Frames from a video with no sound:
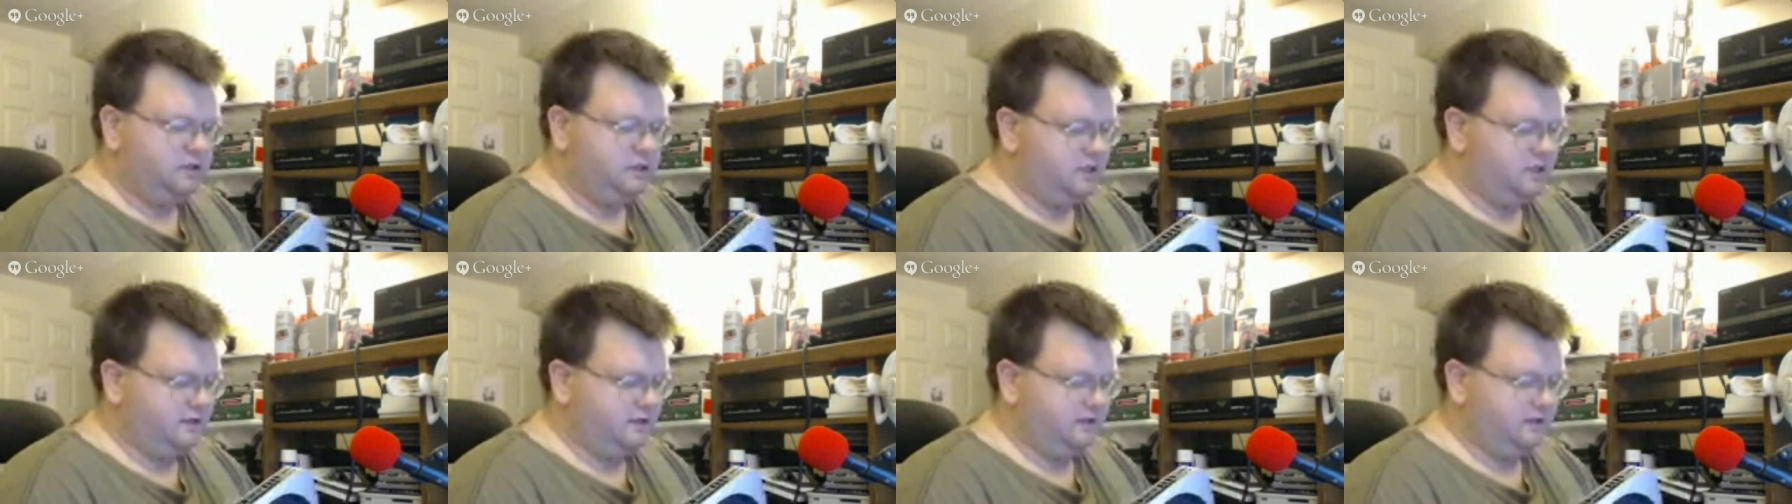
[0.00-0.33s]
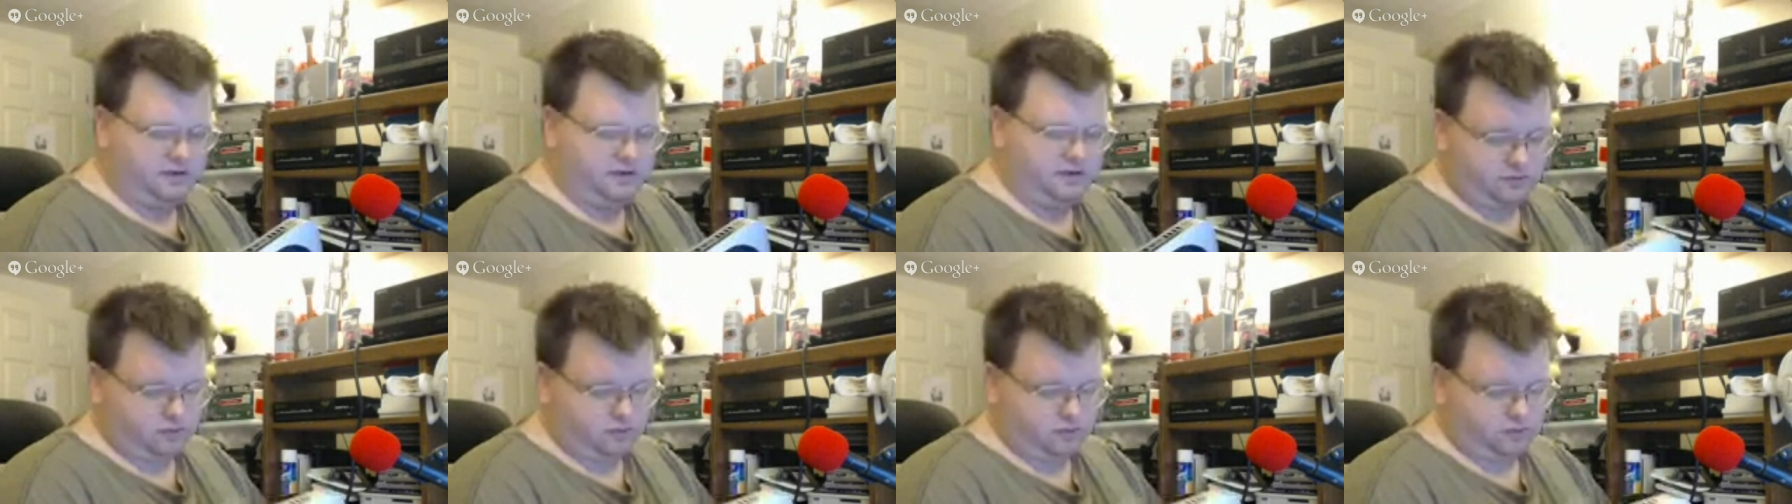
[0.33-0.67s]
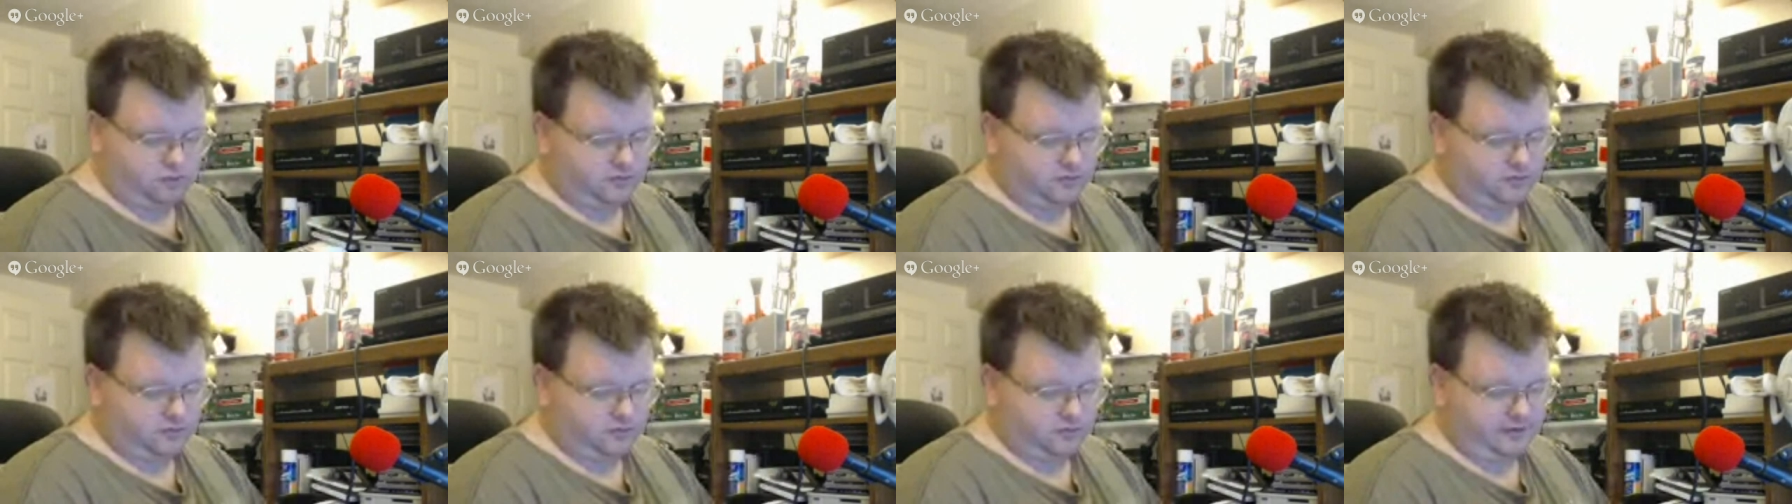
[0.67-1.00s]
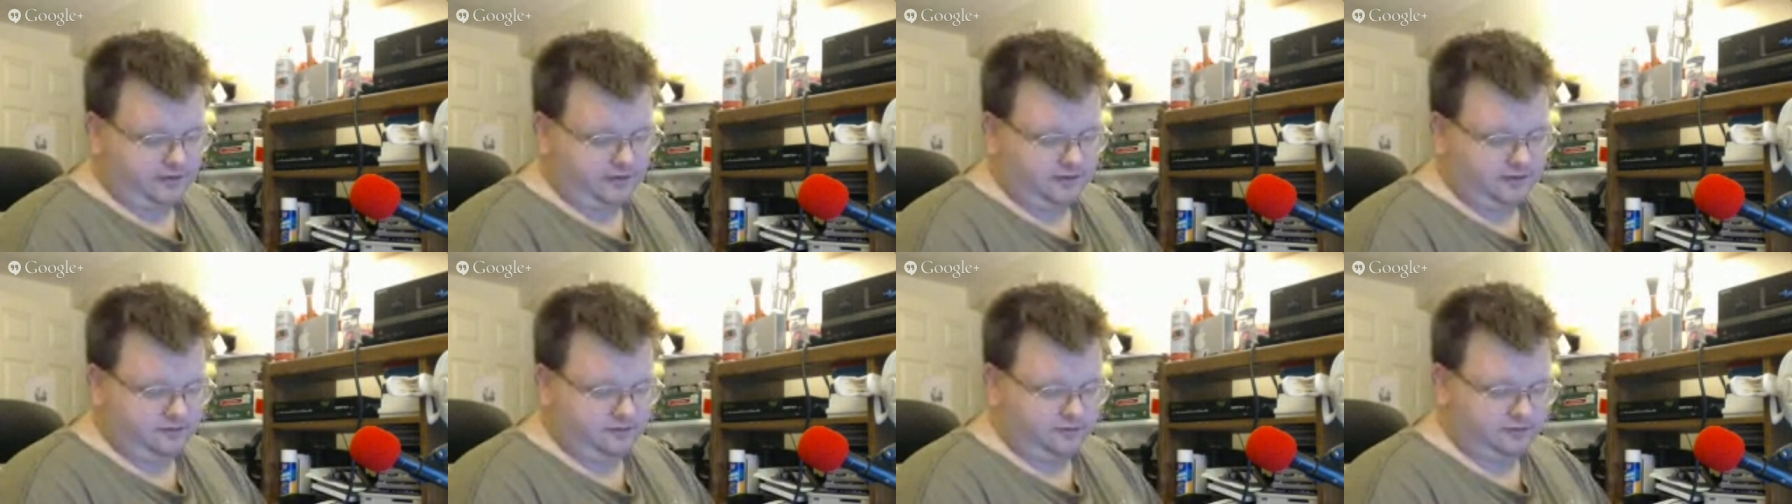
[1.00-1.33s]
The other cool
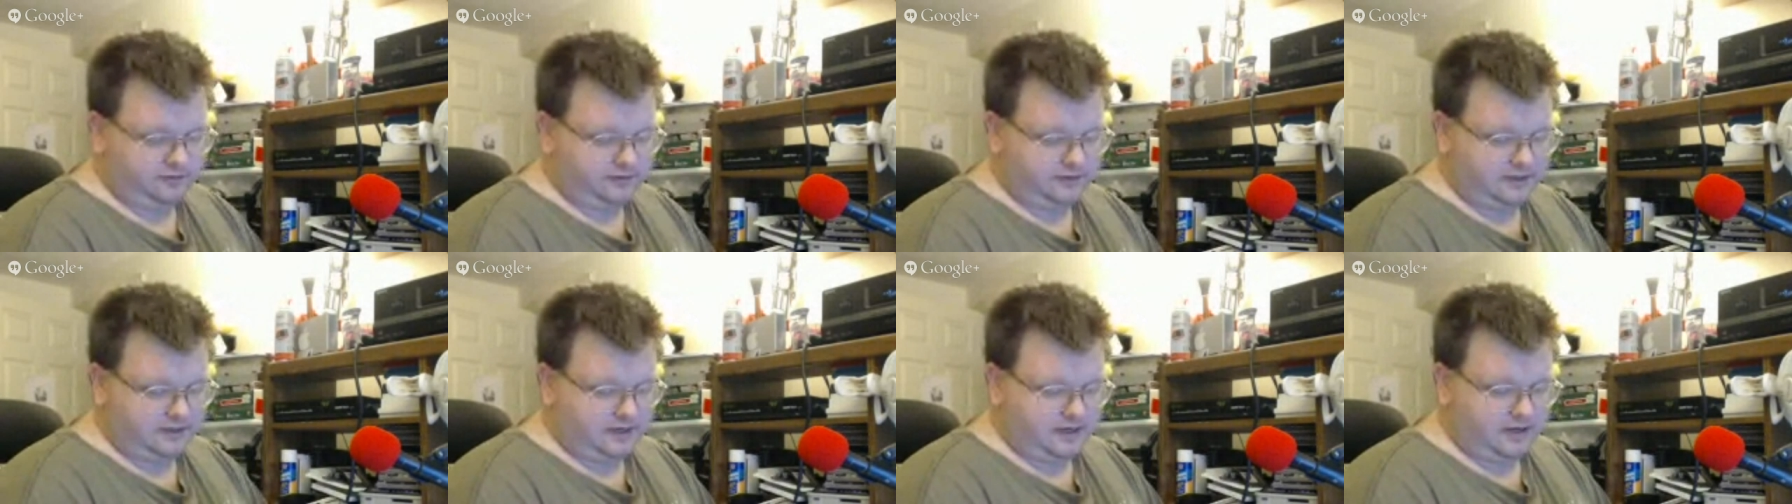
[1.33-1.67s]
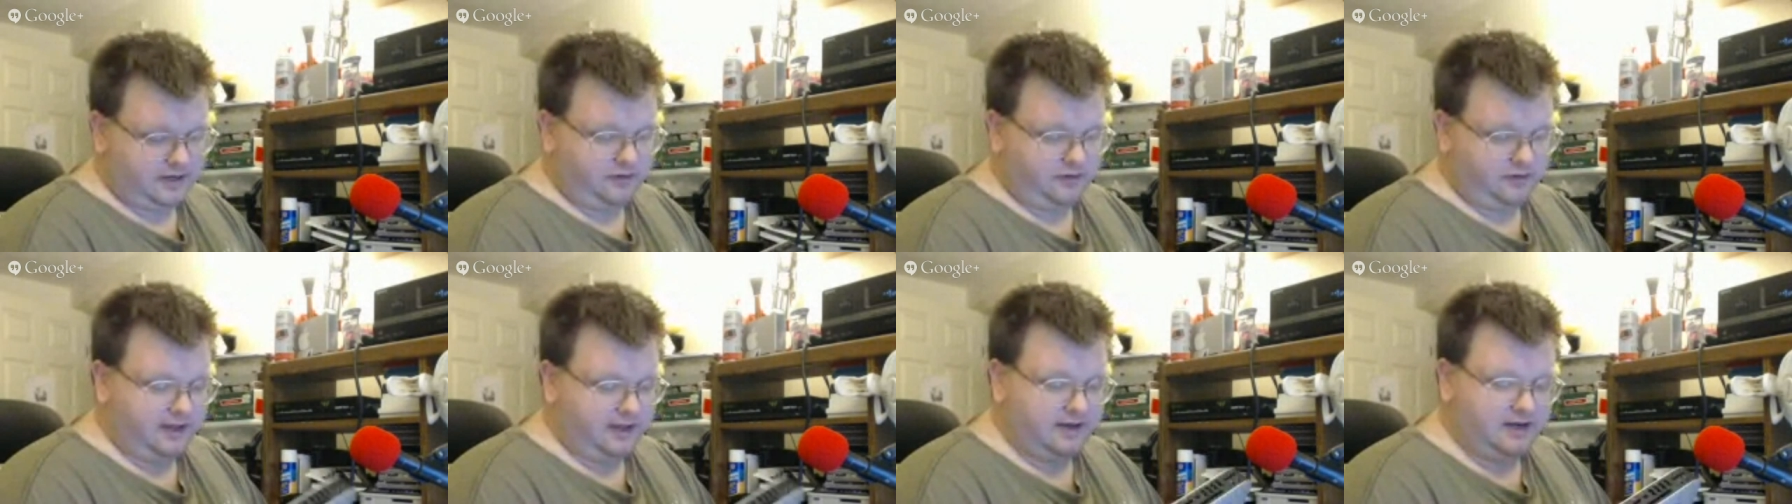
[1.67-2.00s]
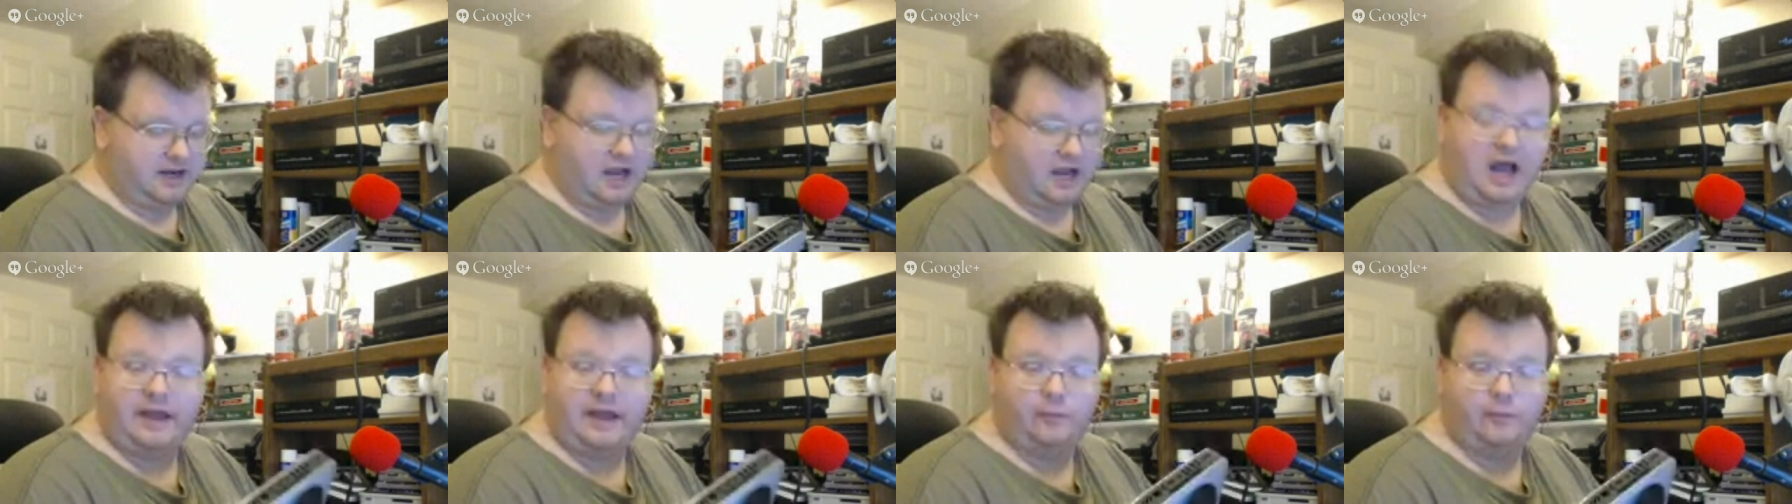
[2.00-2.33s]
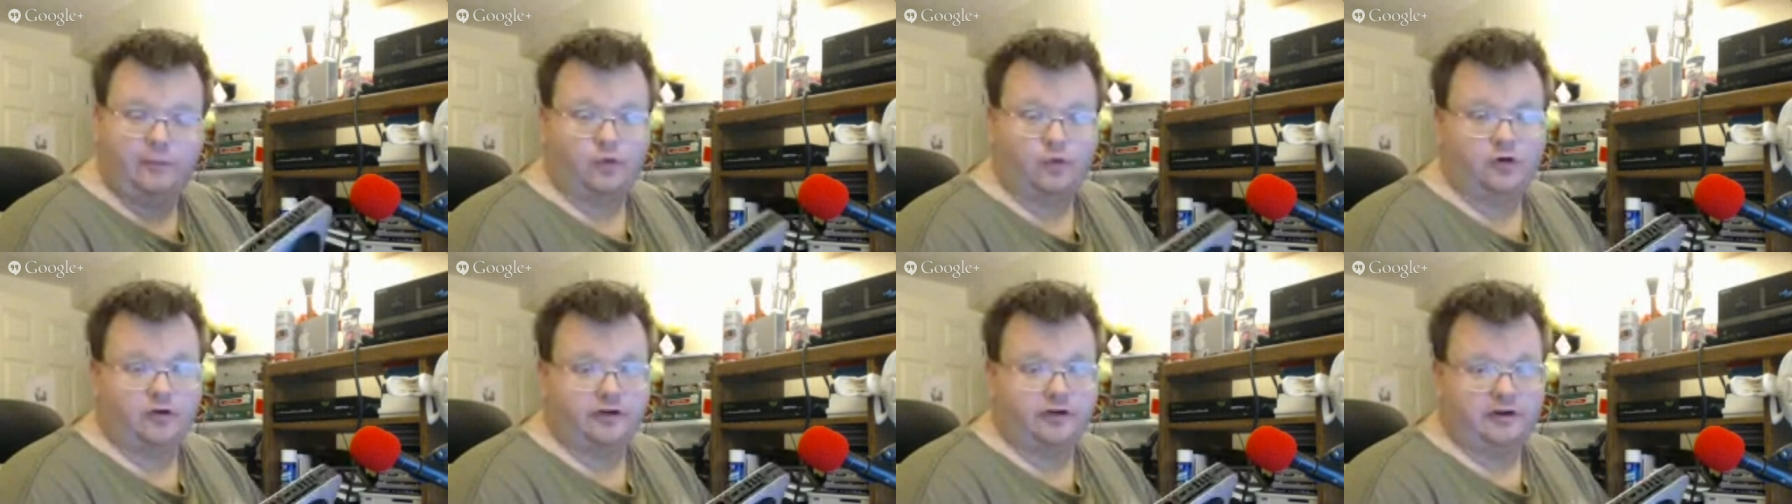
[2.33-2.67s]
thing is that I'll get
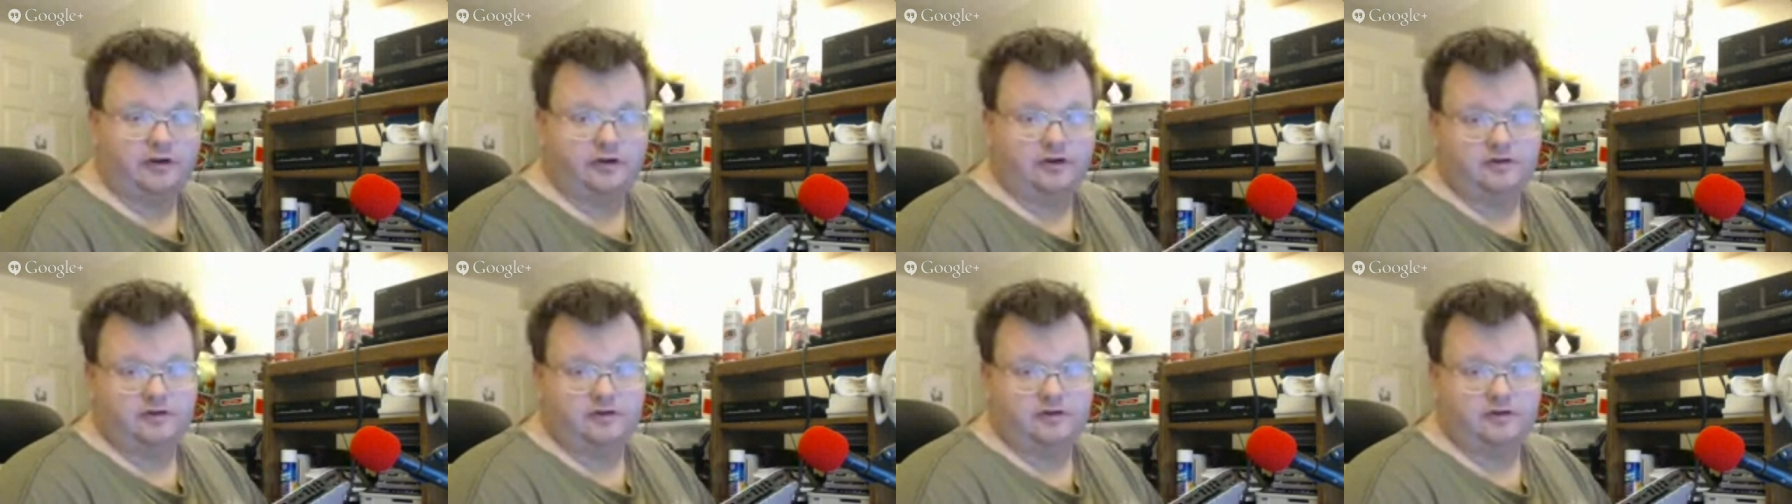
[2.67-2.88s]
iWork